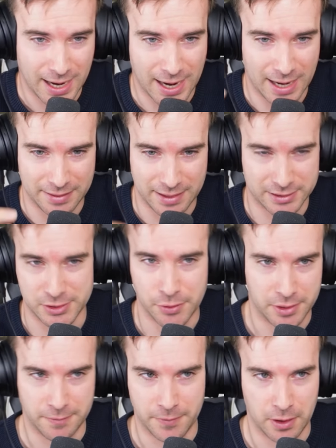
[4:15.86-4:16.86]
and that
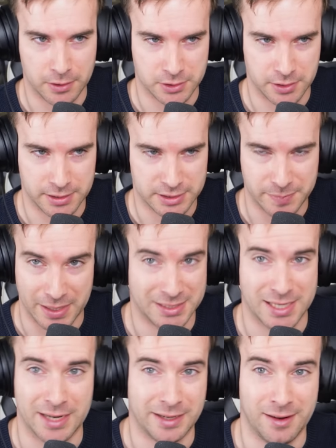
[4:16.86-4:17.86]
2D version is
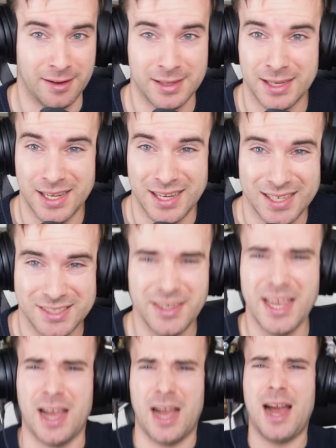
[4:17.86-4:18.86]
spectacular. So
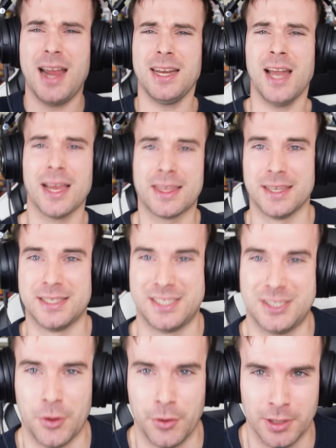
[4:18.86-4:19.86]
yeah, I like this
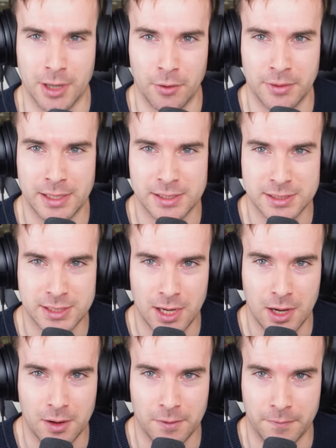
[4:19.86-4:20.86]
studio. They
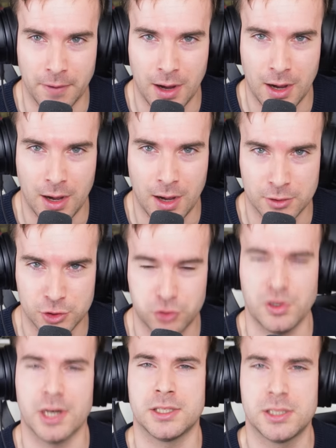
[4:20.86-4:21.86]
deserve our
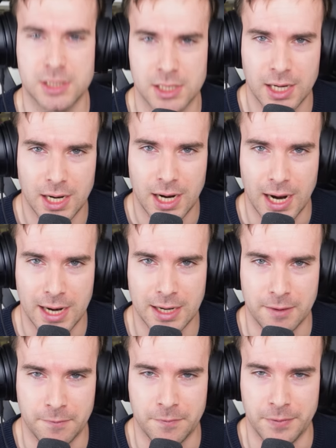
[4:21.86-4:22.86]
trust. And
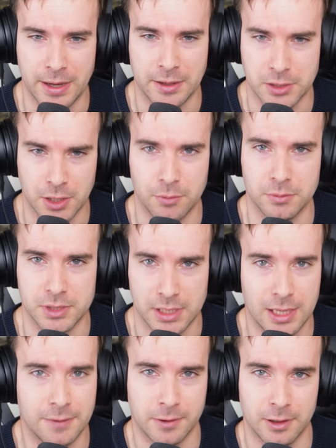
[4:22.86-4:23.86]
if they don't
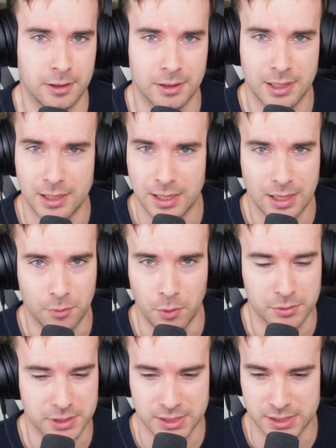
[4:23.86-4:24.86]
deliver,
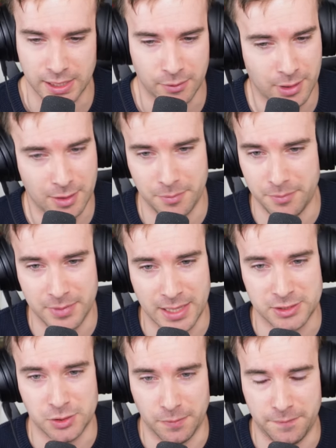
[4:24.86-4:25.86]
we'll just say, well,
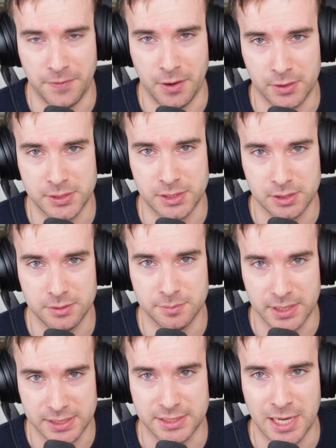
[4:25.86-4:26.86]
that's your first
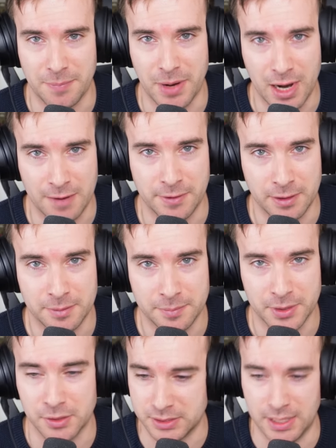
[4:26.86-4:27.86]
misstep ever,
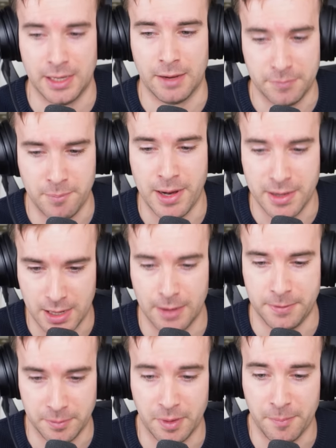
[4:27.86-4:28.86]
because they haven't made
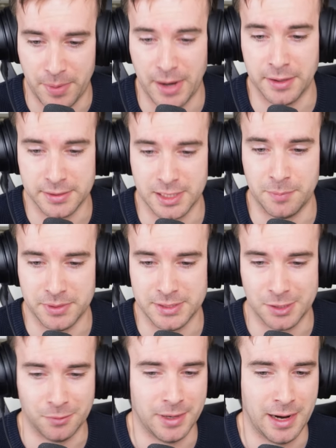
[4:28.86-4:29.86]
nothing but bangers up
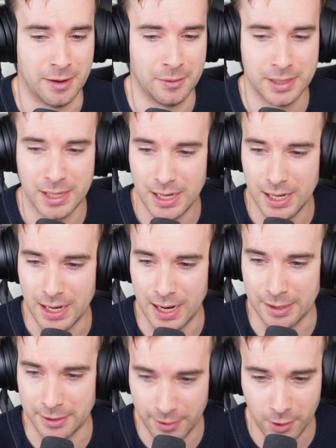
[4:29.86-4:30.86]
until now.
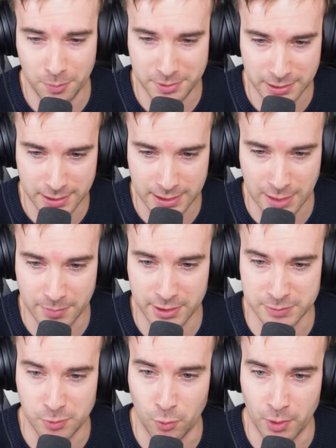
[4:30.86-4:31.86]
And I hope that they get
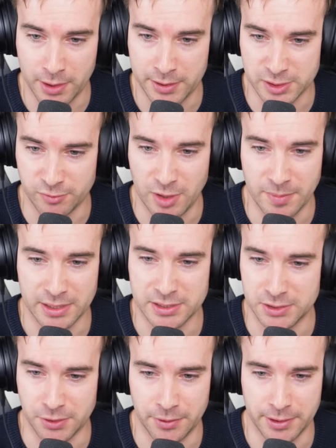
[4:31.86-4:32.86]
much more work as a remake
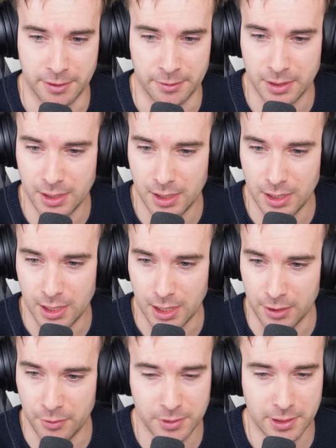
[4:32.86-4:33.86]
studio.
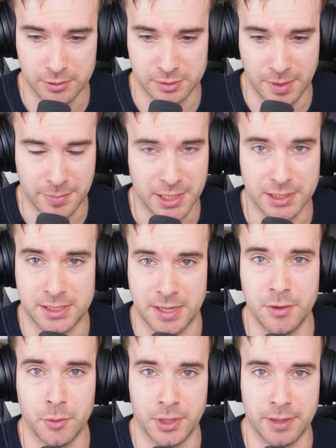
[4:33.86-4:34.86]
Who knows, maybe
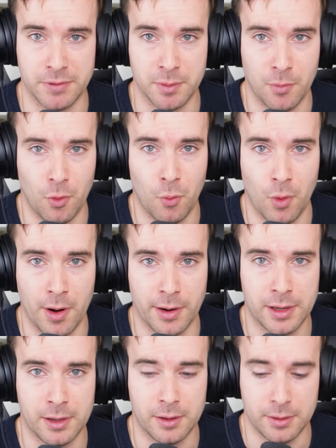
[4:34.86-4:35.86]
Nintendo would give them more
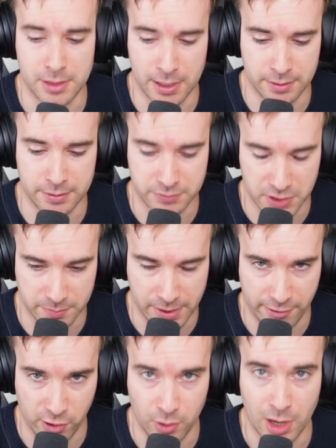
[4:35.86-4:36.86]
work. Now that they've done
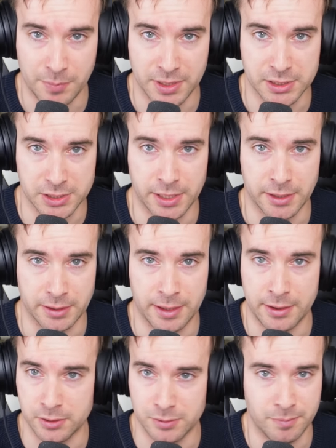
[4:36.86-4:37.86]
Mario RPG,
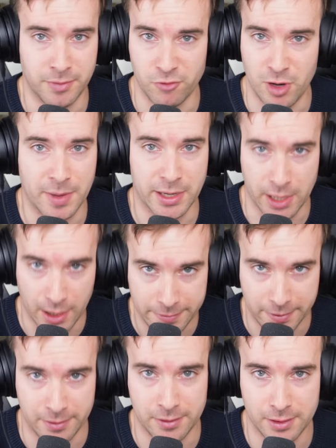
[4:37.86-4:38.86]
they could remake
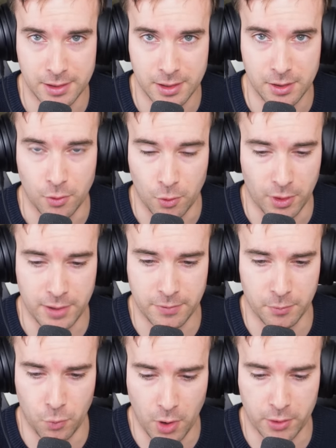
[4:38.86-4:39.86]
other, or
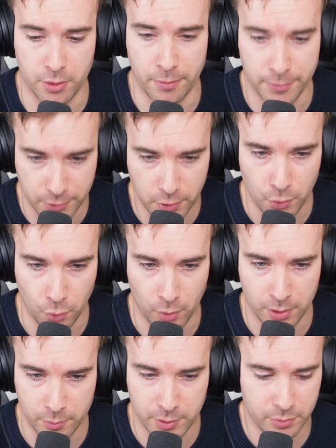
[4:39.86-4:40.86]
even work on
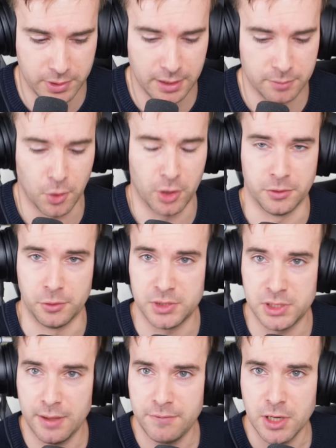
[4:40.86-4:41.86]
new. They can work on new
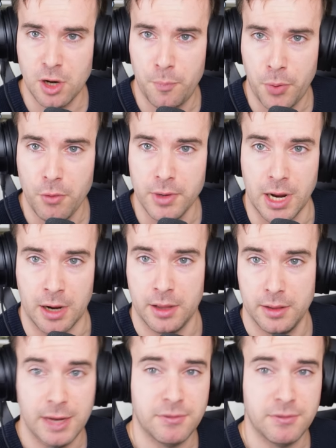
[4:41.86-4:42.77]
stuff. They've done Obuna.